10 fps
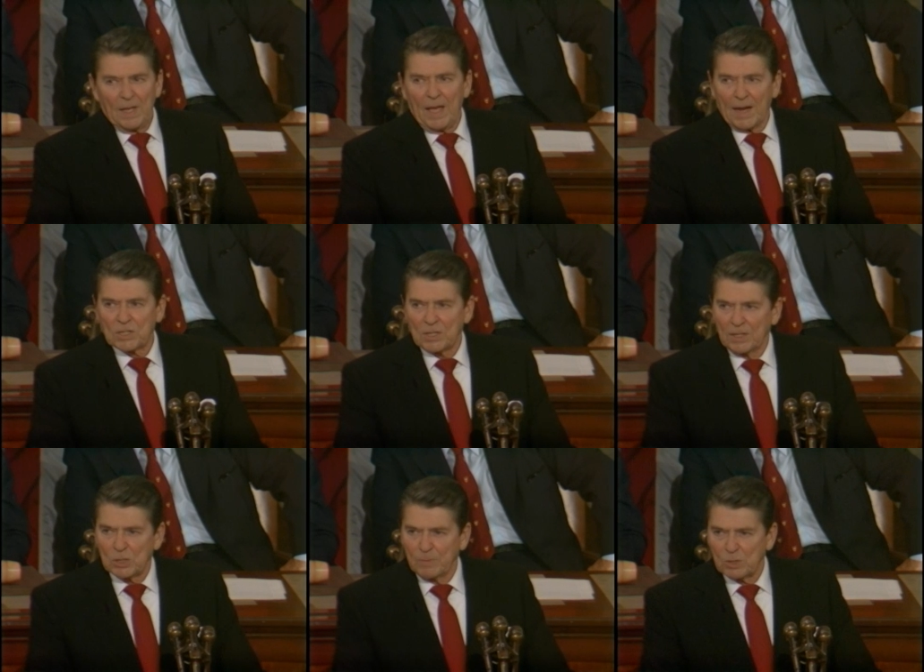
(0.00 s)

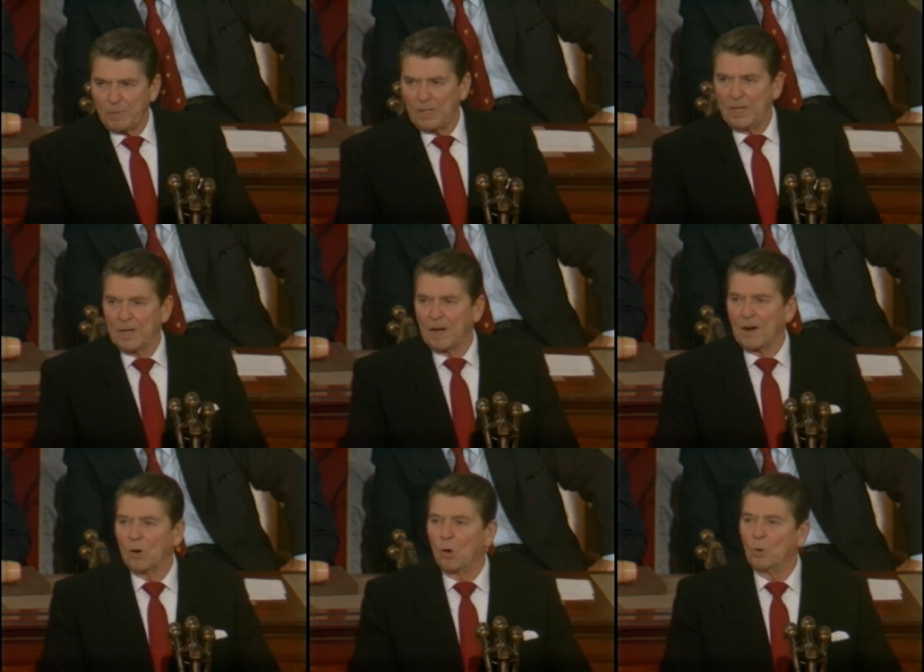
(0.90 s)
Excellence must begin in
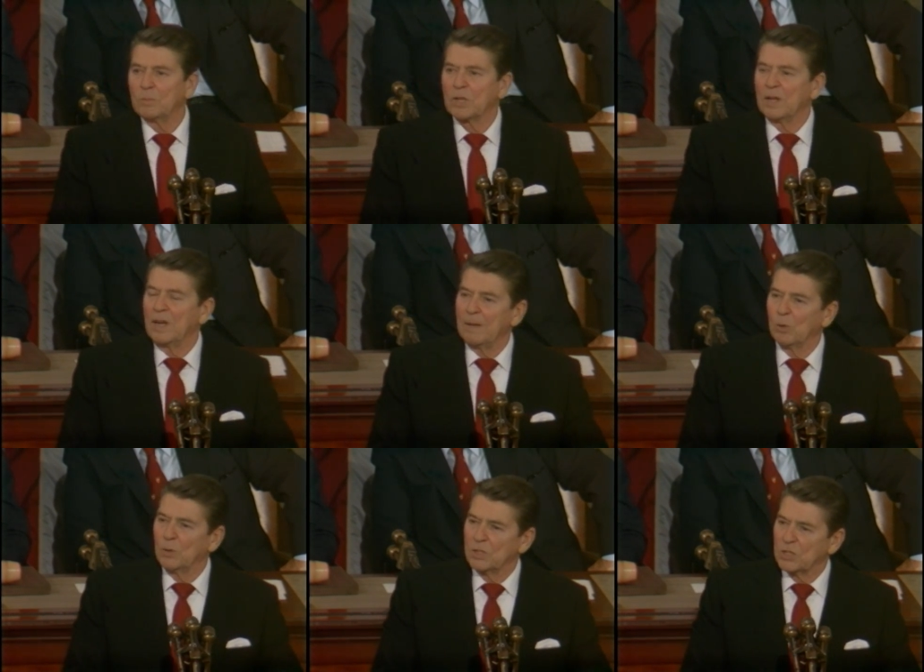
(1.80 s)
our homes and
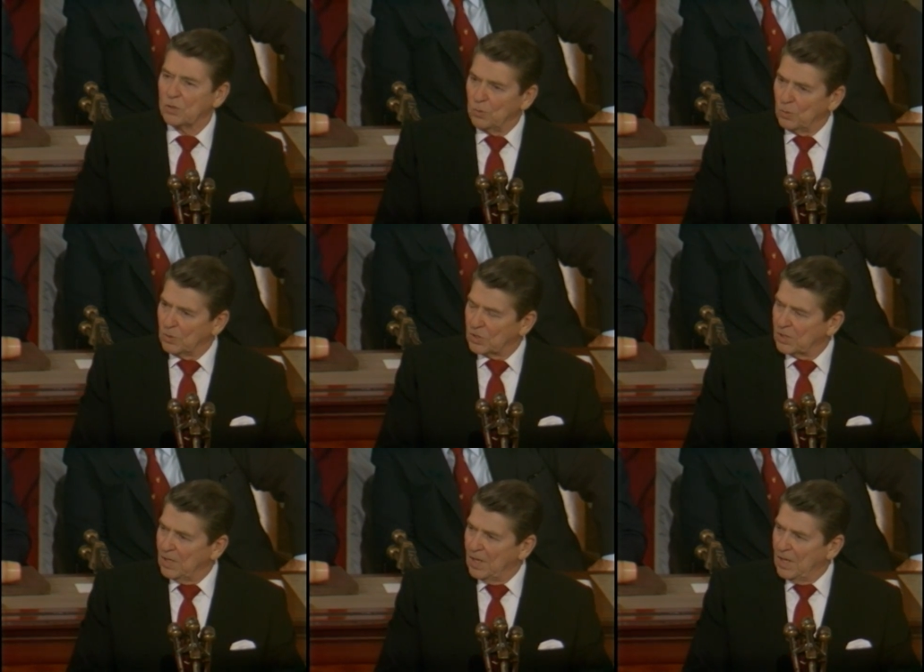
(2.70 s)
neighborhood
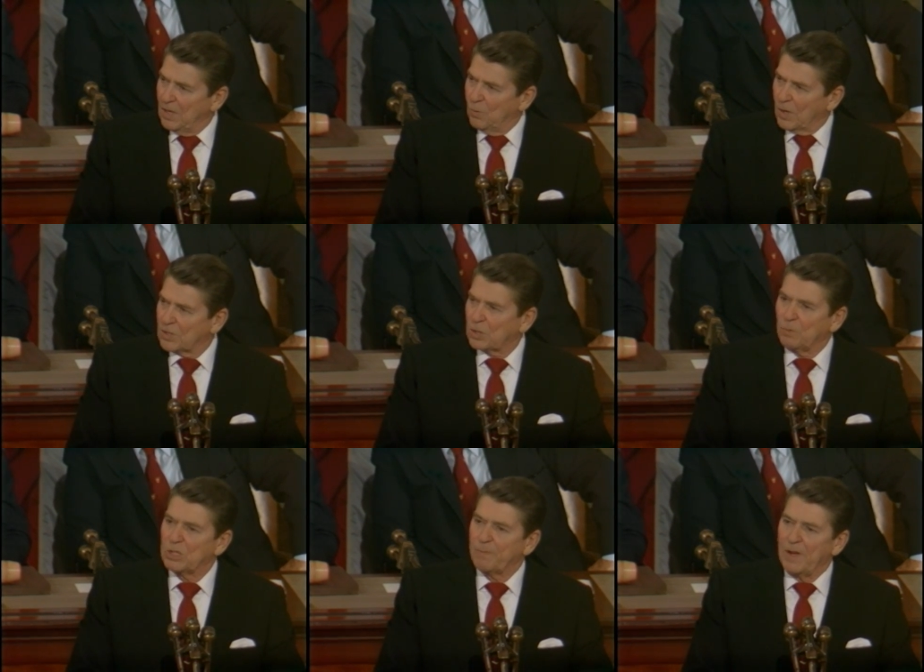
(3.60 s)
schools, where it's the
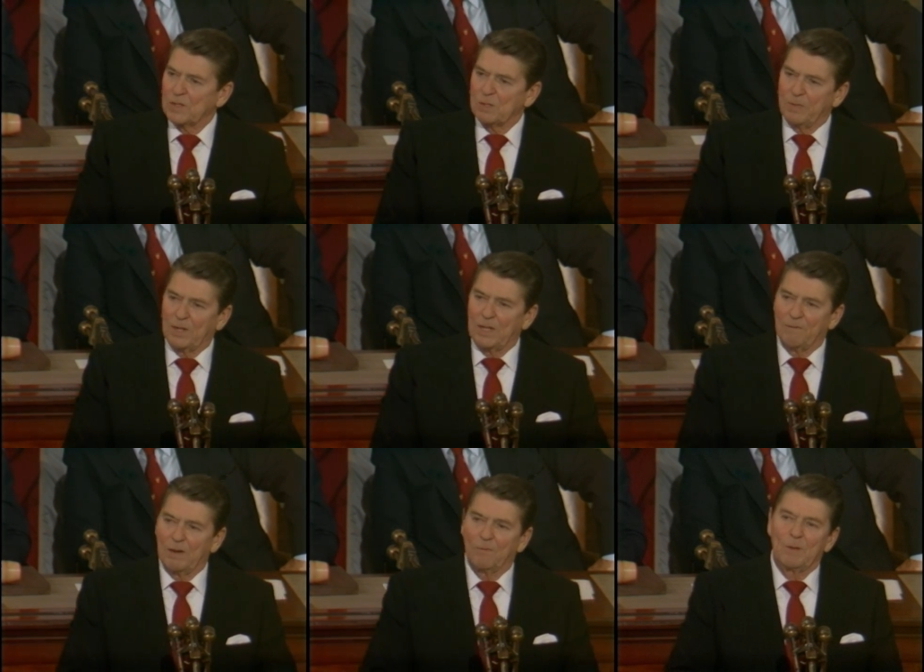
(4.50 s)
responsibility
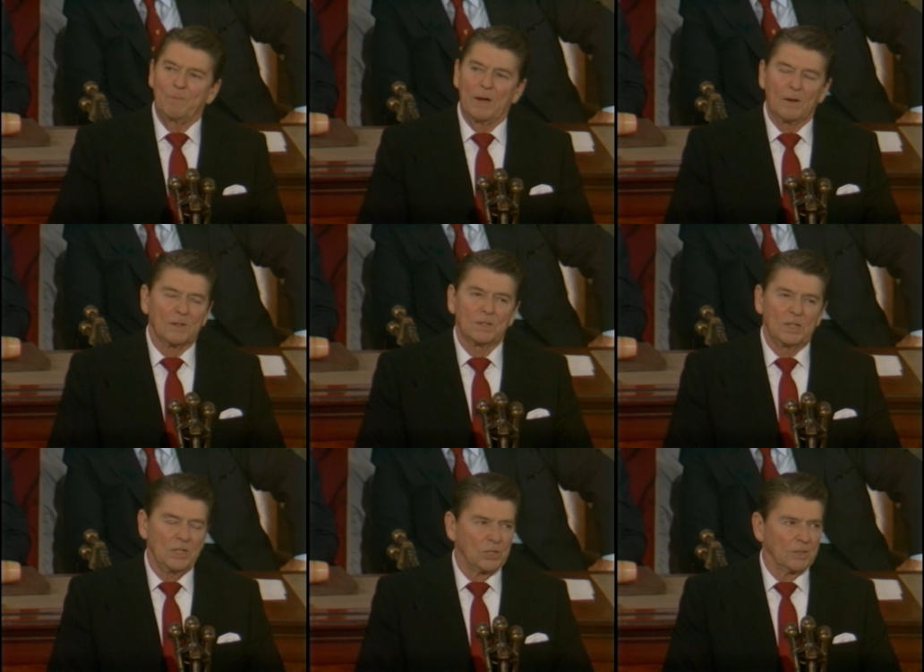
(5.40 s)
of every parent
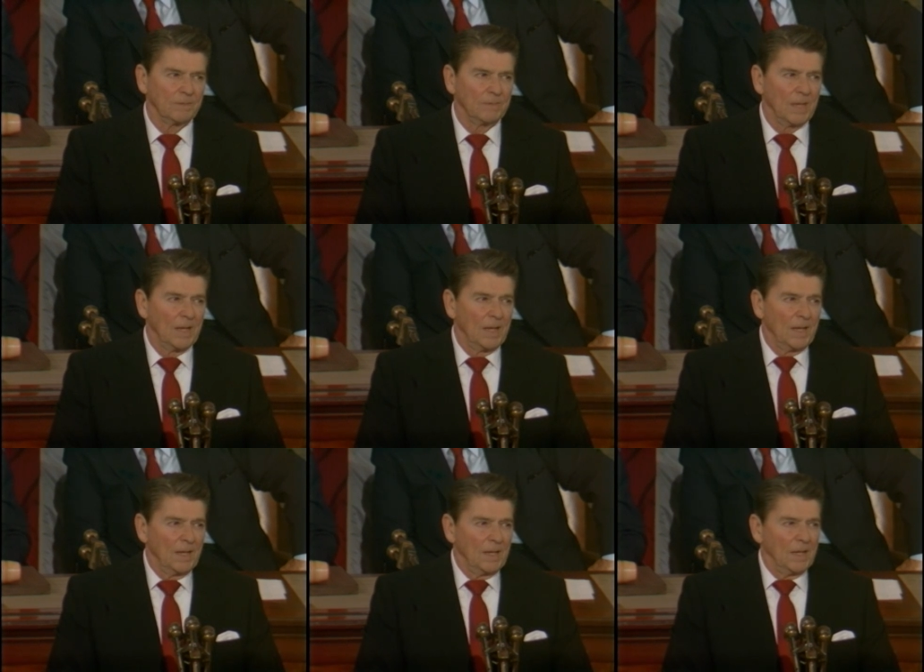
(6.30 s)
and teacher
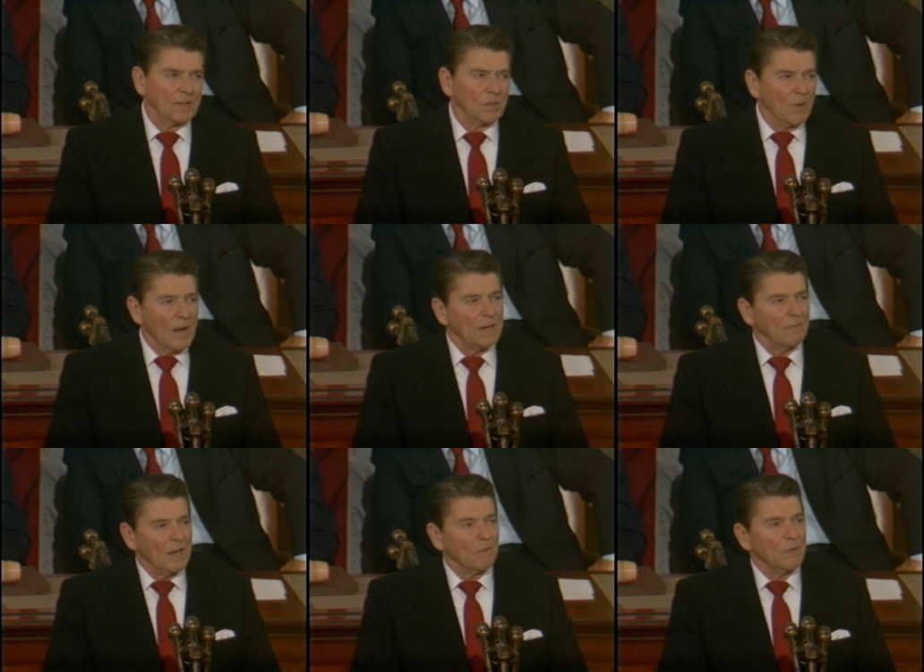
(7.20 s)
and the right
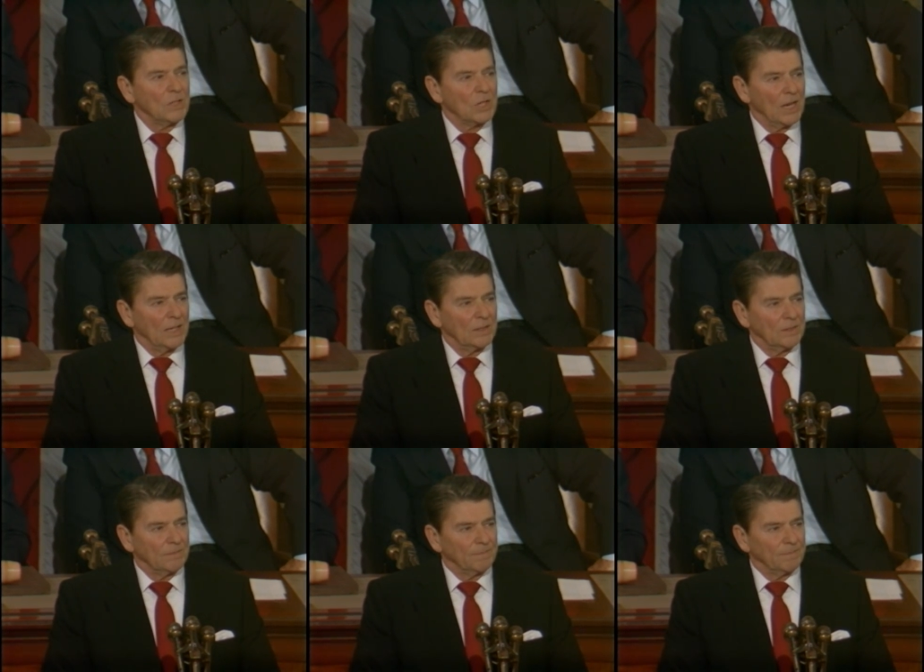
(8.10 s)
of every child.